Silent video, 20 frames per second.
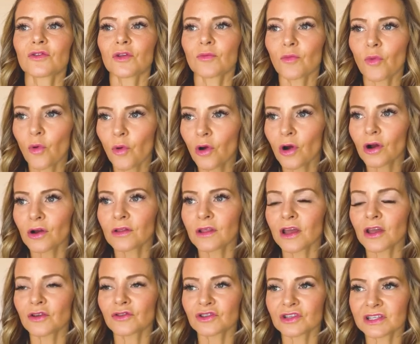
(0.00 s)
the more
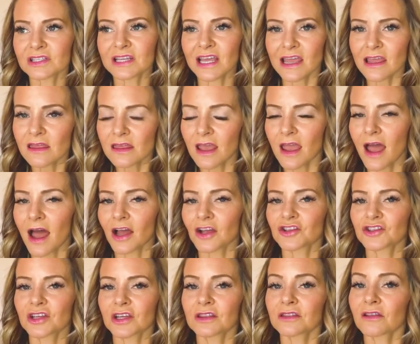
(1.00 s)
that you just take the
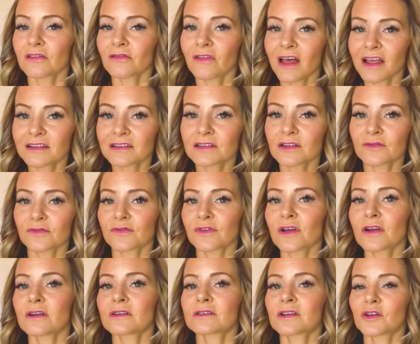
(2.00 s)
action, the less the
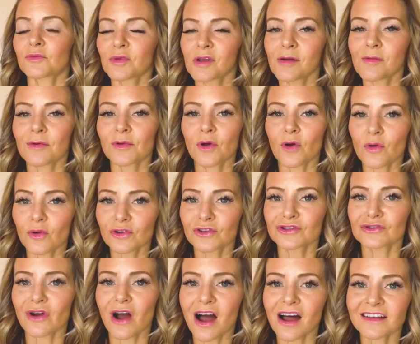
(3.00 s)
fear is going to be able to hold
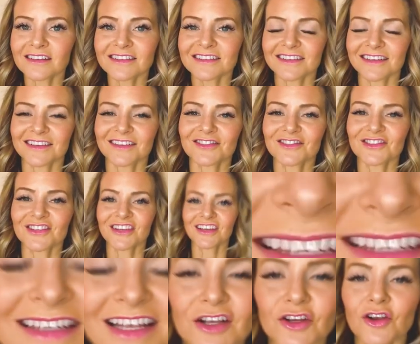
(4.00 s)
you hostage.
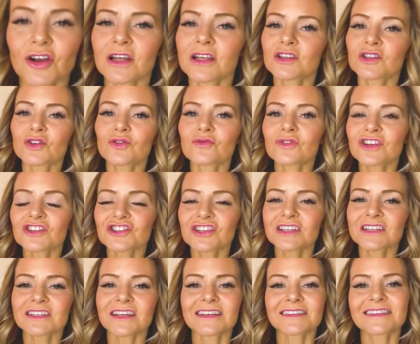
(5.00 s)
And your
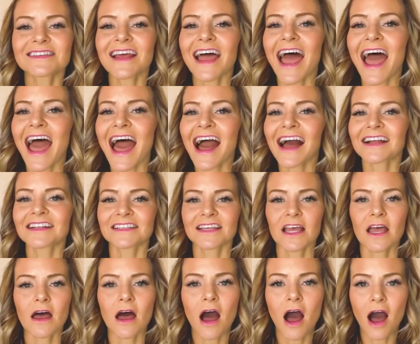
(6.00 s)
intuition doesn't act
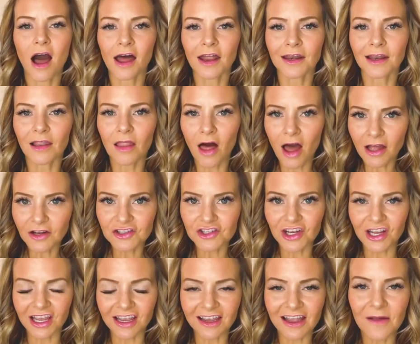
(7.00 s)
on
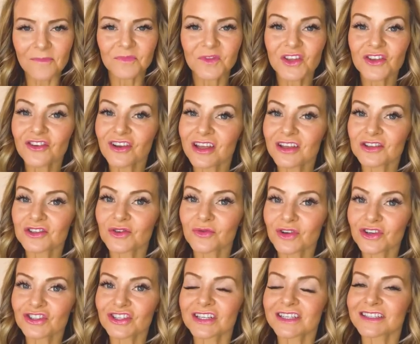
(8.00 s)
logic. Your
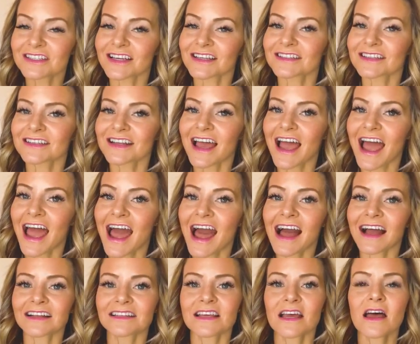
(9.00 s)
intuition doesn't
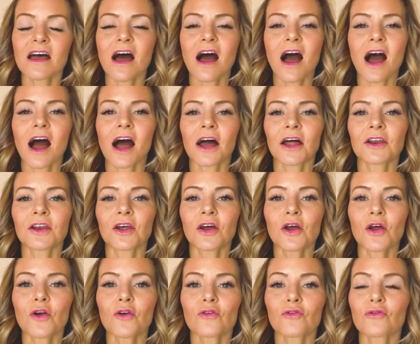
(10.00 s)
act on
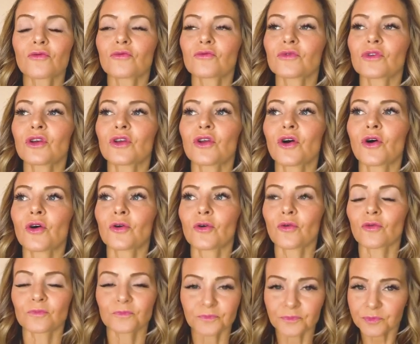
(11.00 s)
you
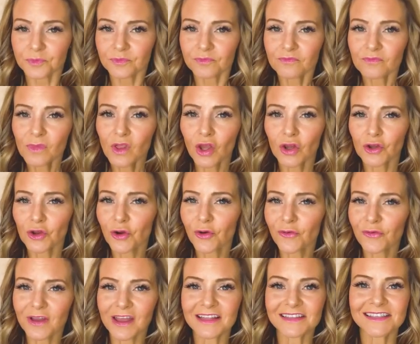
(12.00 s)
know your
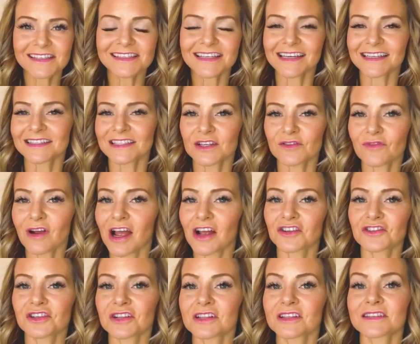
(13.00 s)
fancy dancy
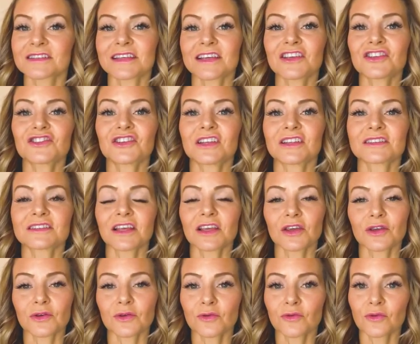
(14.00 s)
rationalizations that
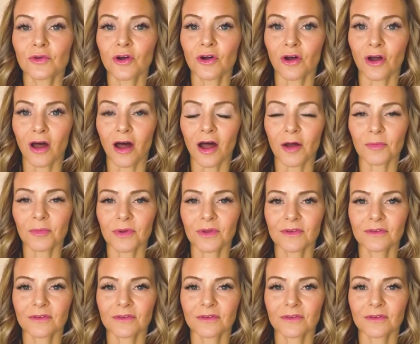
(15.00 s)
you cook up.